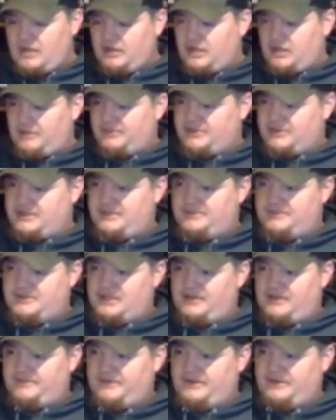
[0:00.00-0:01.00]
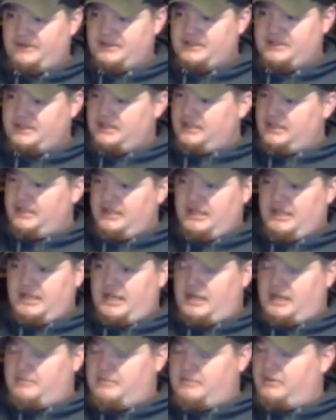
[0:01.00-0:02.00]
couple sips off of this
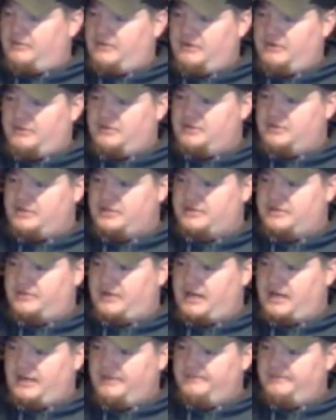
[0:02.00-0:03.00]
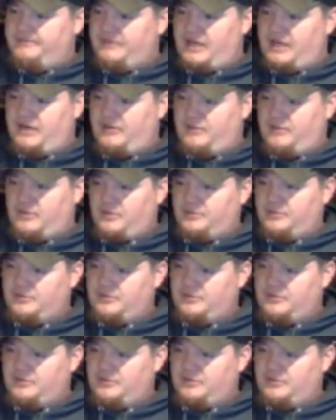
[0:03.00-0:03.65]
and be feeling just fine. 84